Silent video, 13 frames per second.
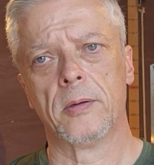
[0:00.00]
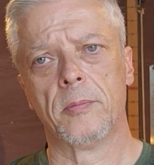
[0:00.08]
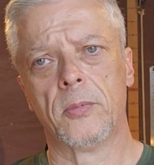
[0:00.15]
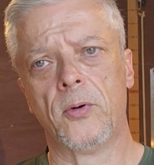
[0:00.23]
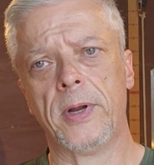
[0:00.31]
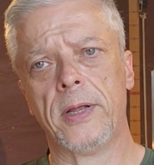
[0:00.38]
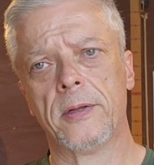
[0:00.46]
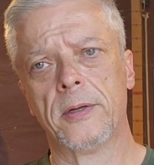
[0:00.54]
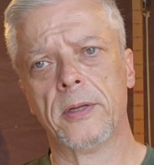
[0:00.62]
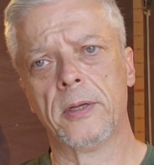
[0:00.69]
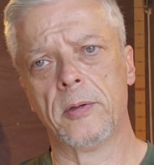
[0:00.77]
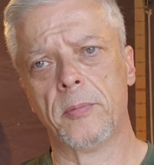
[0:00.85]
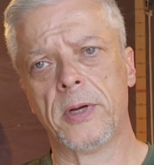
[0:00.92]

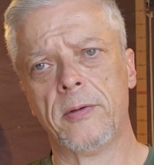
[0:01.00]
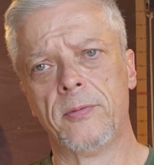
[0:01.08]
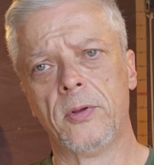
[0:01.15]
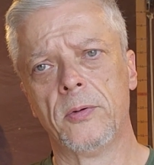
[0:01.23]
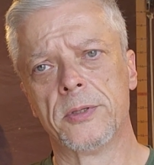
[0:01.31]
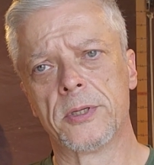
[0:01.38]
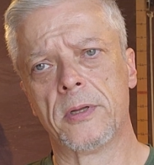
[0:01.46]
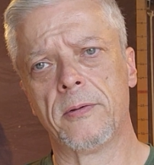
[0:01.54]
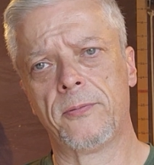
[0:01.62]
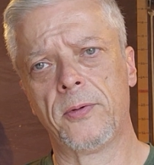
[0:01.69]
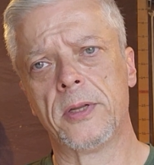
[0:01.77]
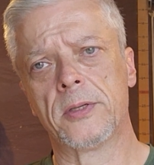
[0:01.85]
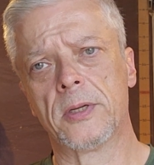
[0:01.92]
Morality, in my view, is a
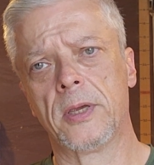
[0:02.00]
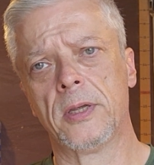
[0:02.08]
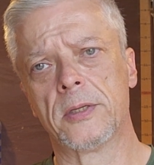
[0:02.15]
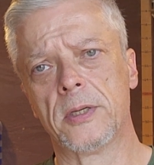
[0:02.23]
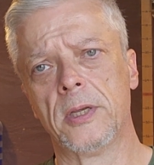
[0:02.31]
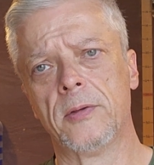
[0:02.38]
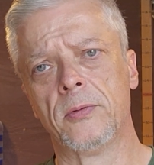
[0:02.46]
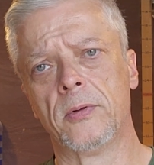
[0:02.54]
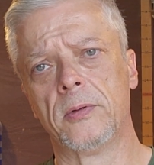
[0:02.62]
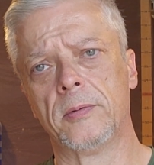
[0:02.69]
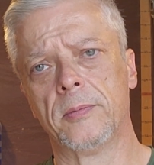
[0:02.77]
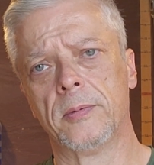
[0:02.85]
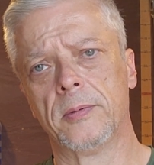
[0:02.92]
defense against
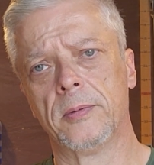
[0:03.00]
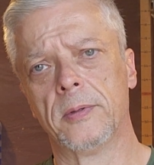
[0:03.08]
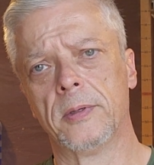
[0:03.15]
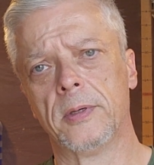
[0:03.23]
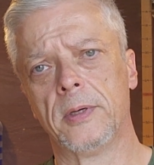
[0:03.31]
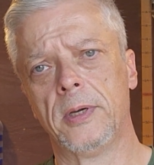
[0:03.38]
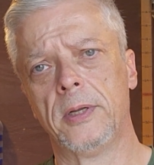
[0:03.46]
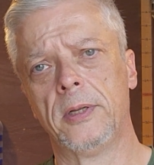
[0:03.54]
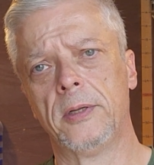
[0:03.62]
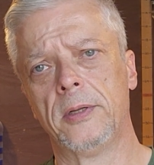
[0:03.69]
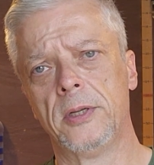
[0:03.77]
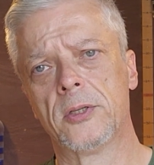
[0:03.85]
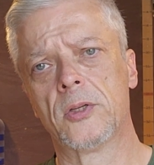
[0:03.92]
evil, and
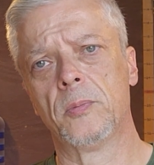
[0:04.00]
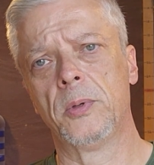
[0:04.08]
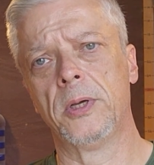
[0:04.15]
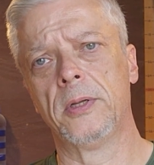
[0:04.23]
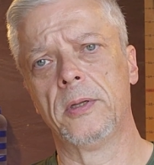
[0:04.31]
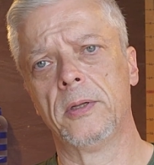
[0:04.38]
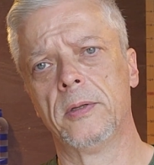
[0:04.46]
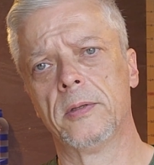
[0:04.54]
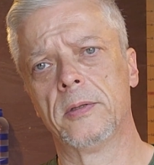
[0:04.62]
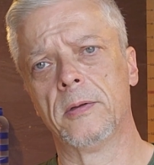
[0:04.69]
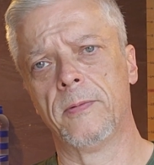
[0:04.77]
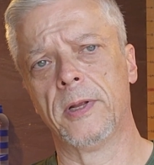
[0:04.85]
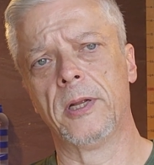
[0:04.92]
it needs to be
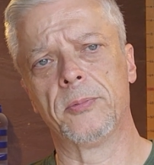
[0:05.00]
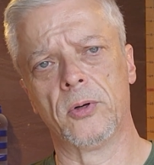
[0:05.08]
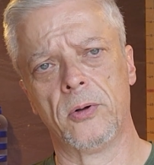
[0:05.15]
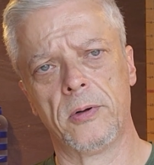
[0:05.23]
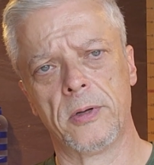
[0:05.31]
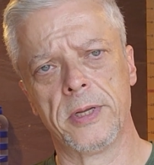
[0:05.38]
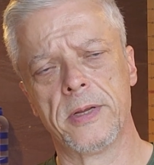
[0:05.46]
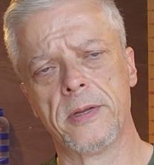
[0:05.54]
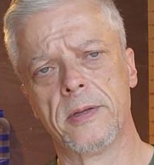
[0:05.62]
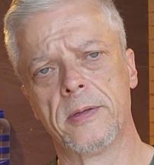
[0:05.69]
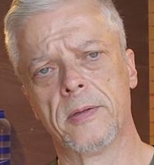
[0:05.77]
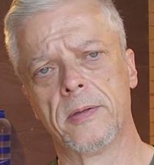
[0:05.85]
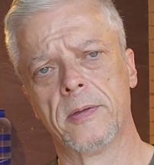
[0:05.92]
developed early.
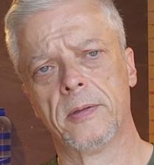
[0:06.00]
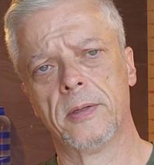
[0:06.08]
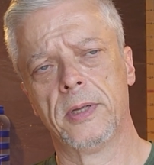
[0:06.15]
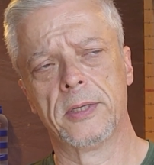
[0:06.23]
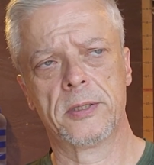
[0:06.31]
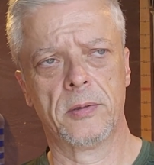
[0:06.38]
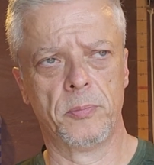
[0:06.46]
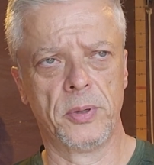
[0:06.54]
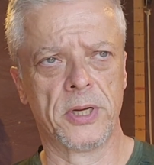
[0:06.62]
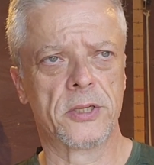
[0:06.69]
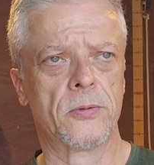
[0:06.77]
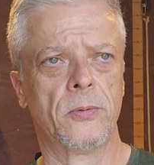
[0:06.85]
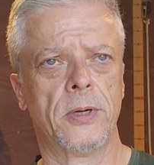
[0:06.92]
That's the
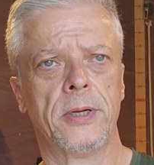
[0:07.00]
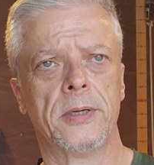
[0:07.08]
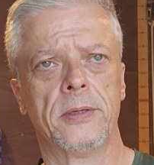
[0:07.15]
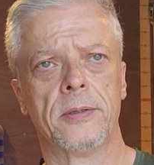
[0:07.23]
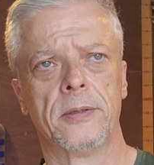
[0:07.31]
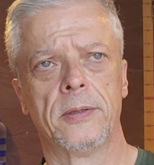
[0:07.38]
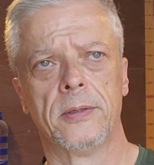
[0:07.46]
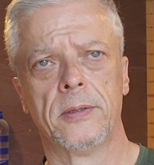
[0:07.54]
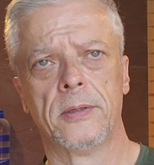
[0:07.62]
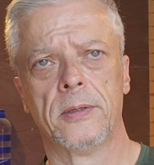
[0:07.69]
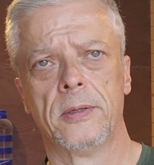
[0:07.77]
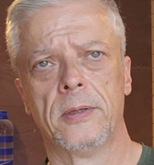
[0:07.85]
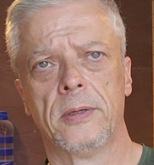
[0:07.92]
best way.
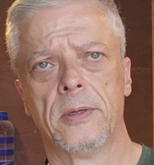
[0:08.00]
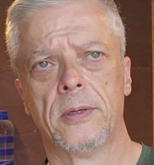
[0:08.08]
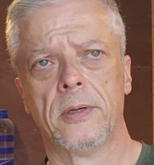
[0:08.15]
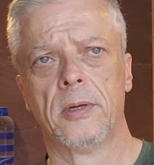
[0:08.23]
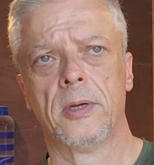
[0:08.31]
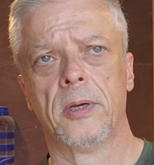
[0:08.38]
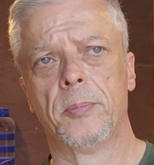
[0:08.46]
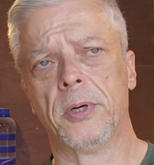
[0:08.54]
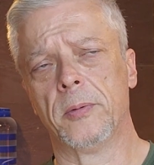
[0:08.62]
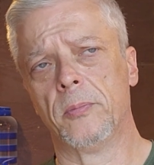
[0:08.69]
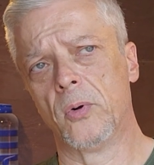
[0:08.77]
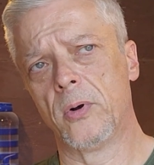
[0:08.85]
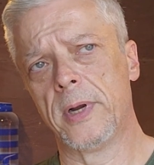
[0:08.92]

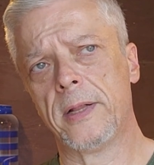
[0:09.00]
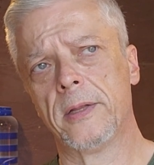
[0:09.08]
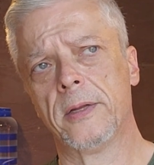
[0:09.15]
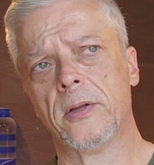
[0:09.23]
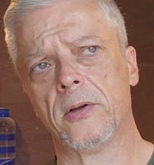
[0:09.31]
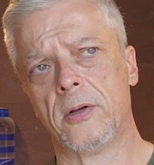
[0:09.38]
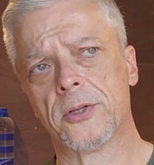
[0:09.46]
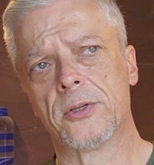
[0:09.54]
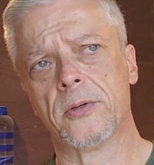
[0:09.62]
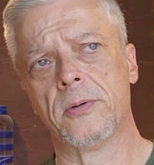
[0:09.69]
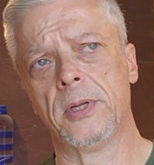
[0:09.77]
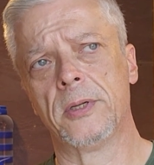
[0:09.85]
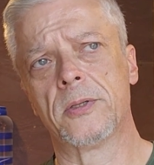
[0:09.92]
But morality
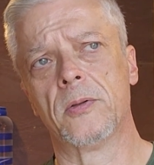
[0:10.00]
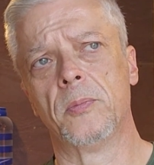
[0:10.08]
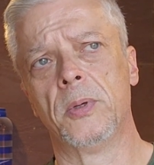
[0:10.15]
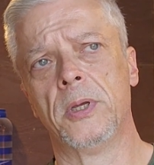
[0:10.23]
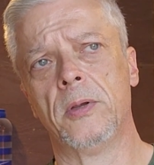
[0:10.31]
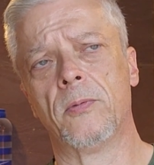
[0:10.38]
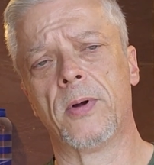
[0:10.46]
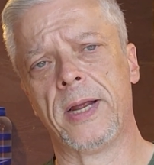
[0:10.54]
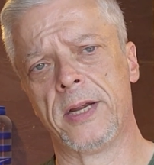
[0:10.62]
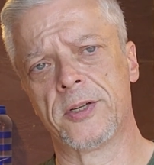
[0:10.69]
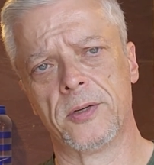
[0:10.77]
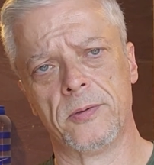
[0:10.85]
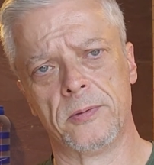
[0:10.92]
also needs to be
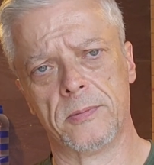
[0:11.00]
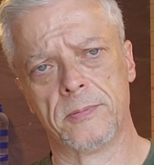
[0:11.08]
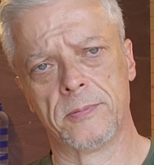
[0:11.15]
rational.